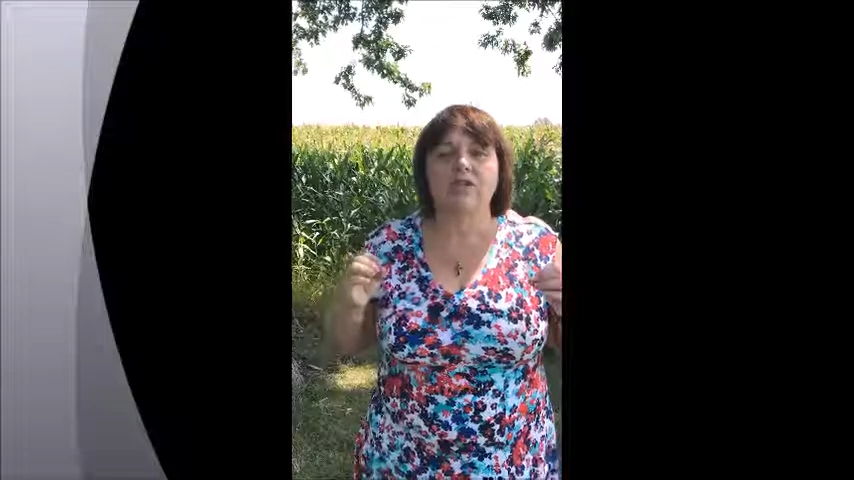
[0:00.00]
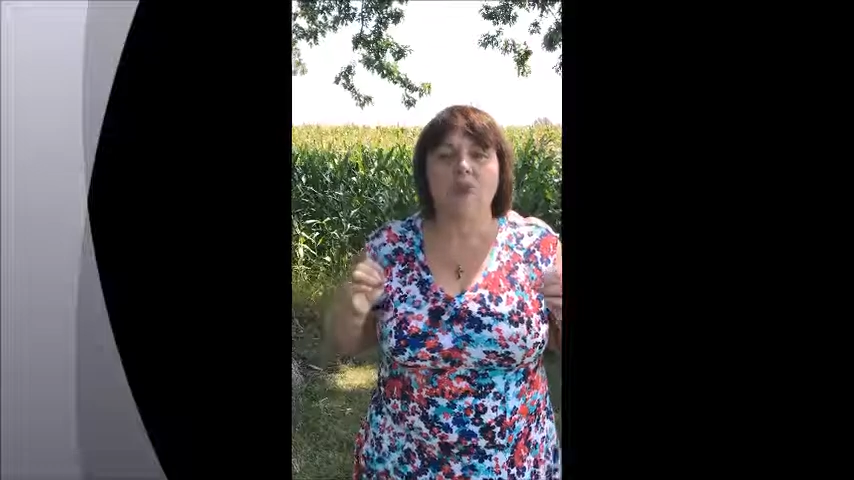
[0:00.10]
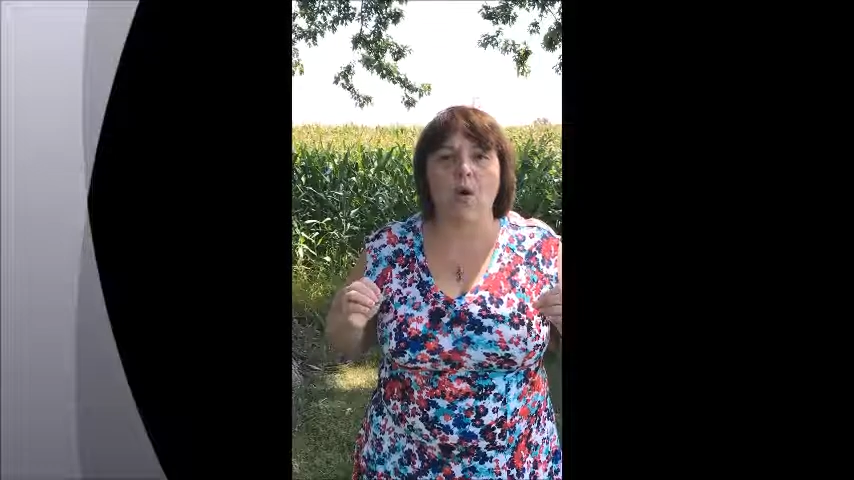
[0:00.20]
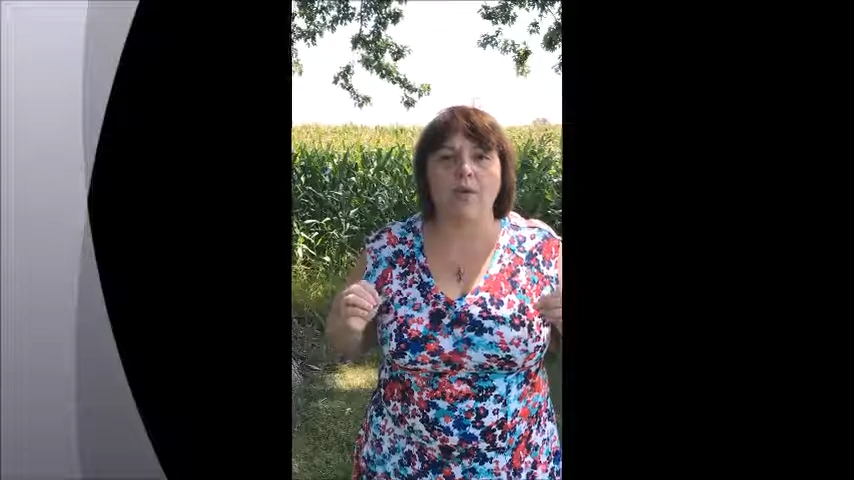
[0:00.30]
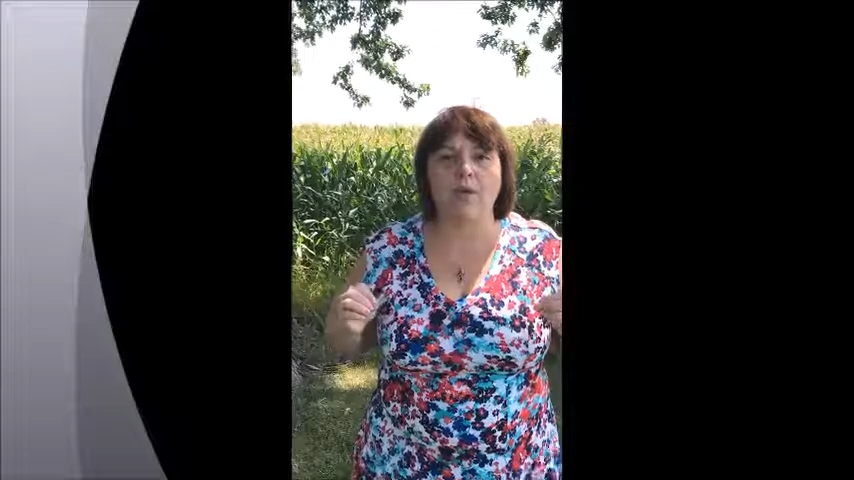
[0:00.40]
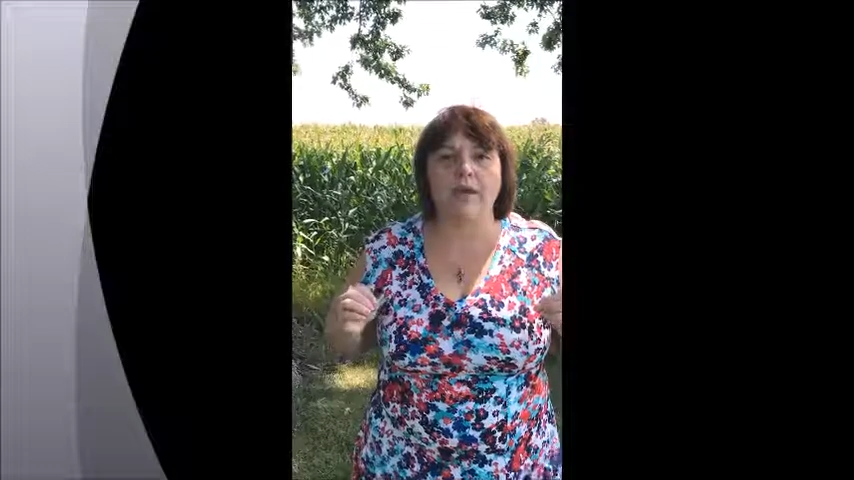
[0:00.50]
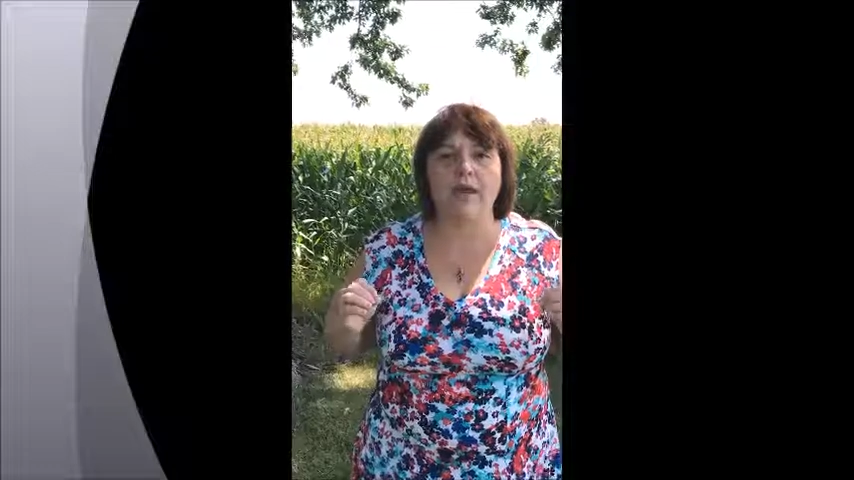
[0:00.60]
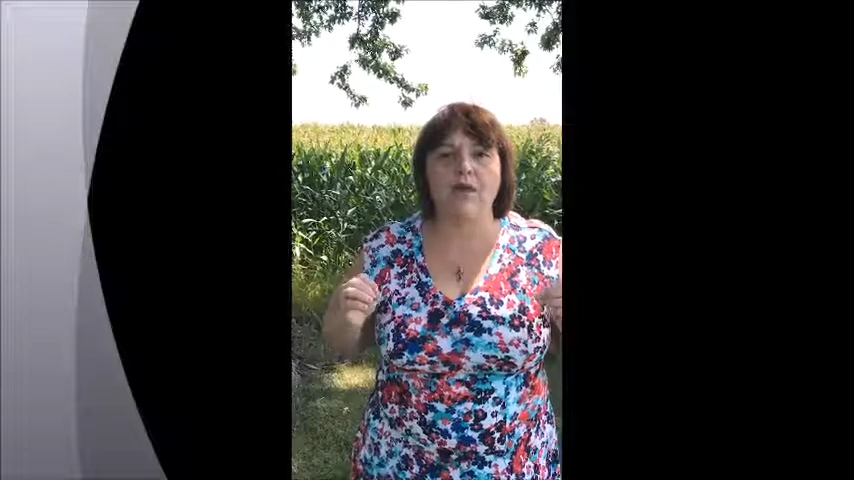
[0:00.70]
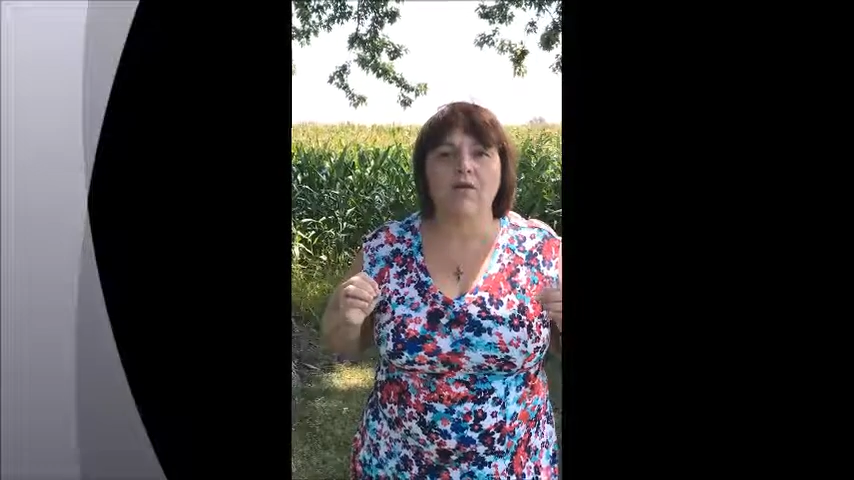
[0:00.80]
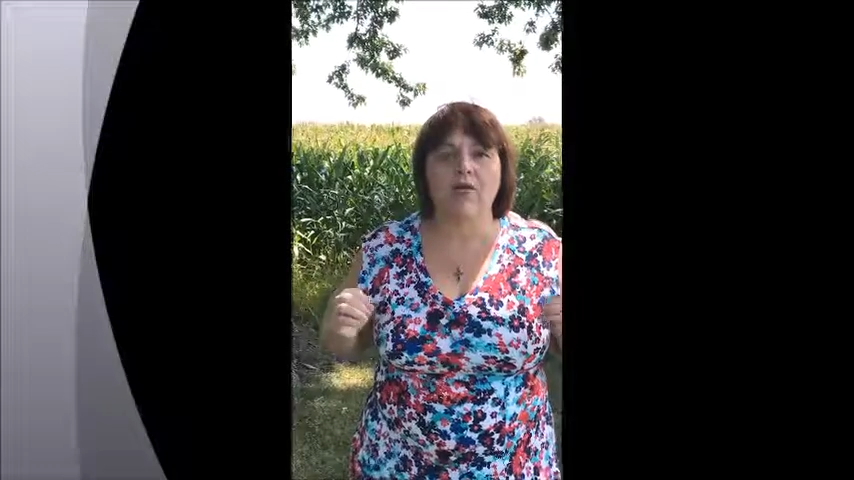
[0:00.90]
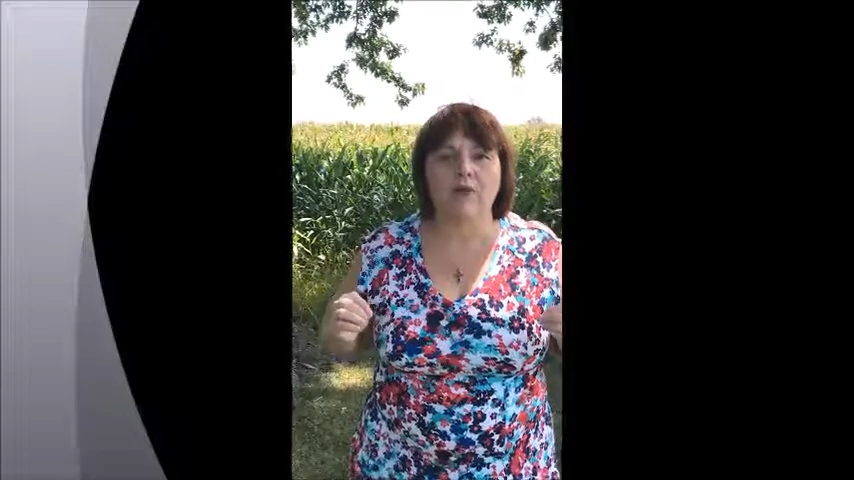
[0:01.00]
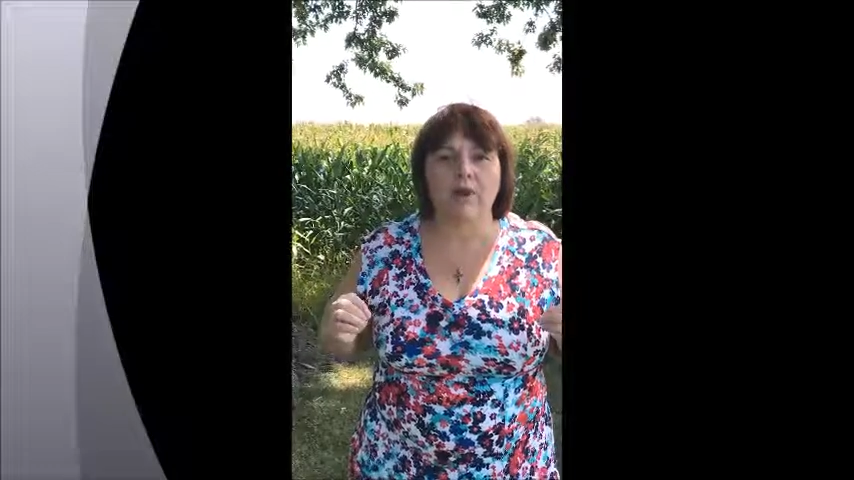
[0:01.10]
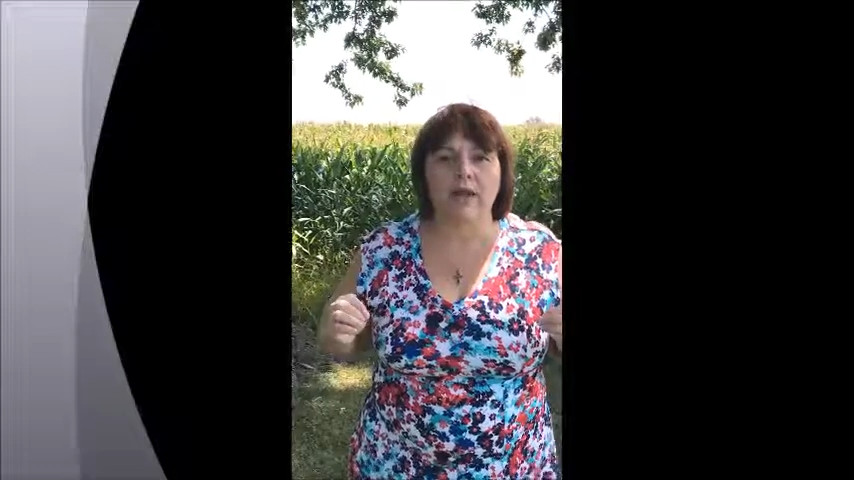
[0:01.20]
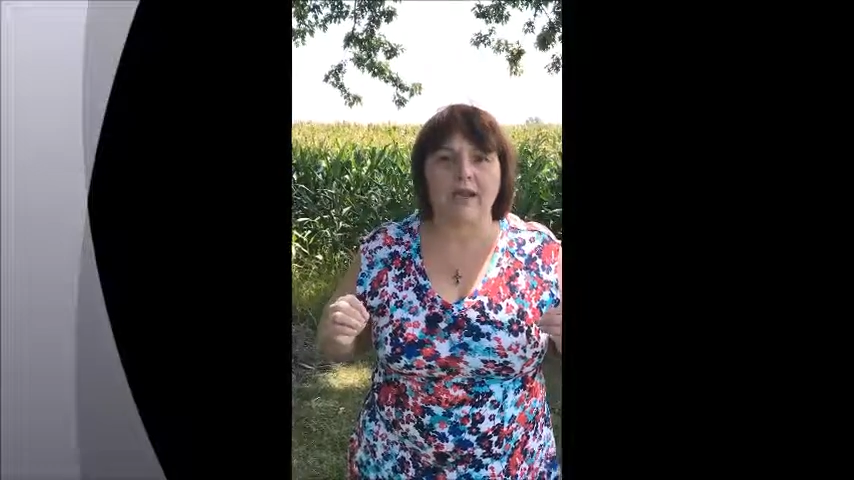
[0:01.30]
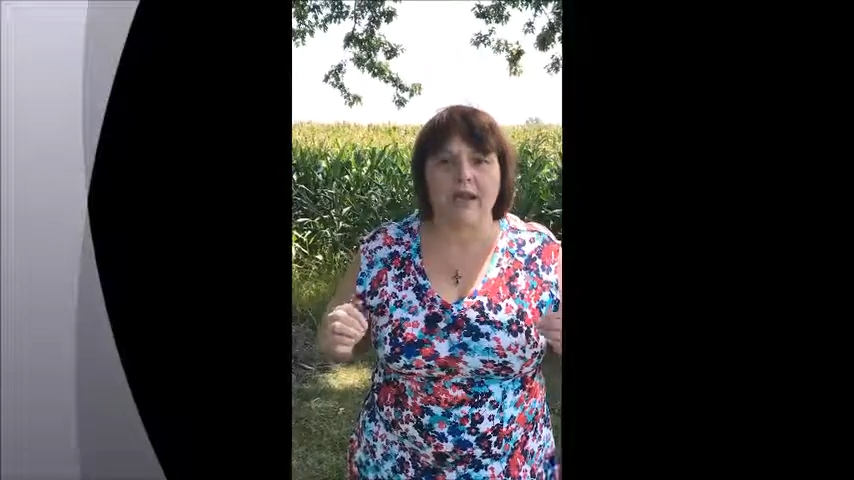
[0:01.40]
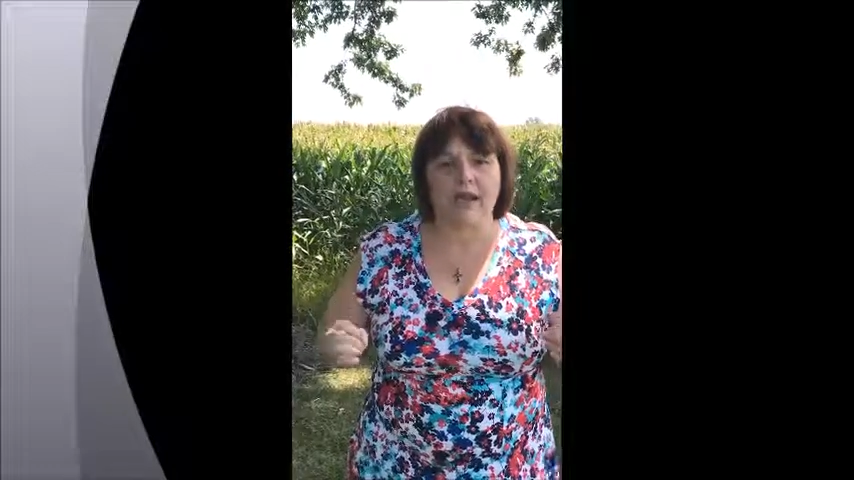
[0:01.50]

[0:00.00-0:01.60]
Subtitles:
Totally free.